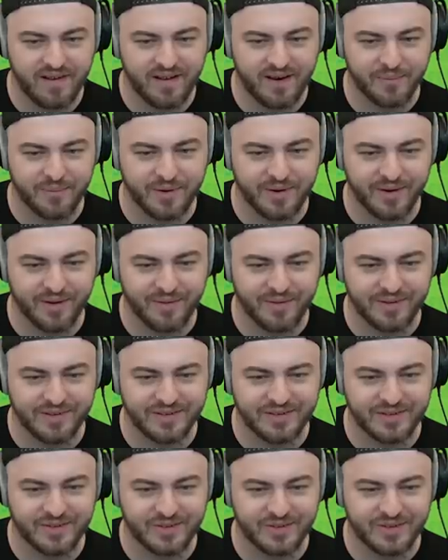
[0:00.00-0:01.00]
I'm gonna, I'm gonna
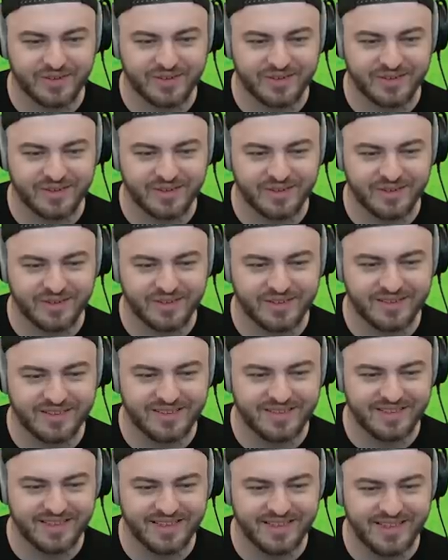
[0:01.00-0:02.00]

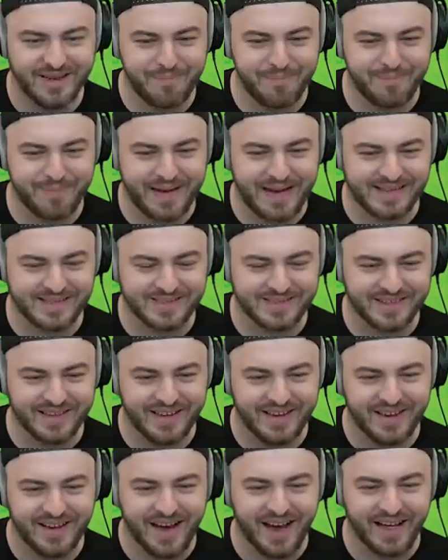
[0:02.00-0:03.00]
slip past
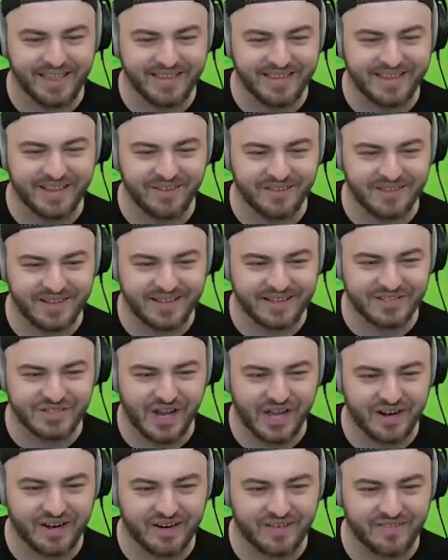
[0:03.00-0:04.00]
it. I think that looked like a
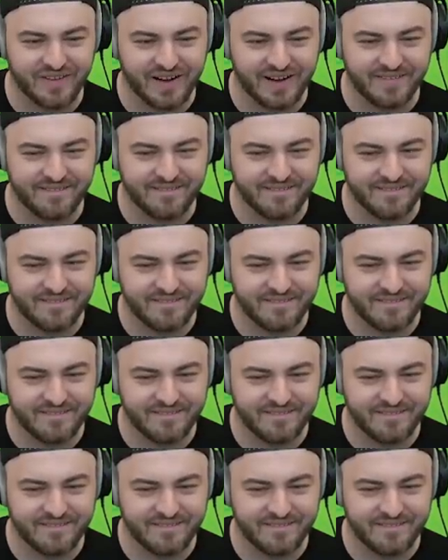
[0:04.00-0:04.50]
janitor, right?